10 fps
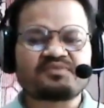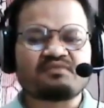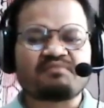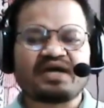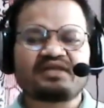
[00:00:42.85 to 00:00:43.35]
in
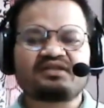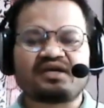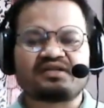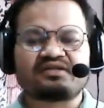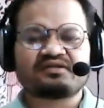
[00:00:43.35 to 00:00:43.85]
mind
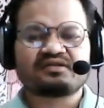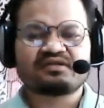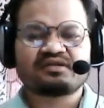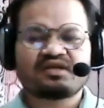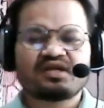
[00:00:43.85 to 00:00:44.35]
that
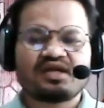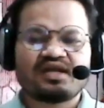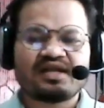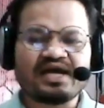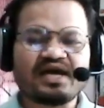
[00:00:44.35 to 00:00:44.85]

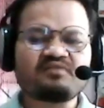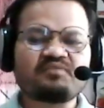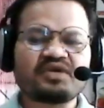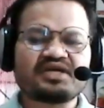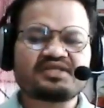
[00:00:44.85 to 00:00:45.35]
land
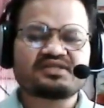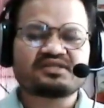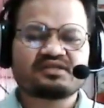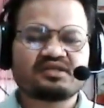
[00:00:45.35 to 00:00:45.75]
breeze,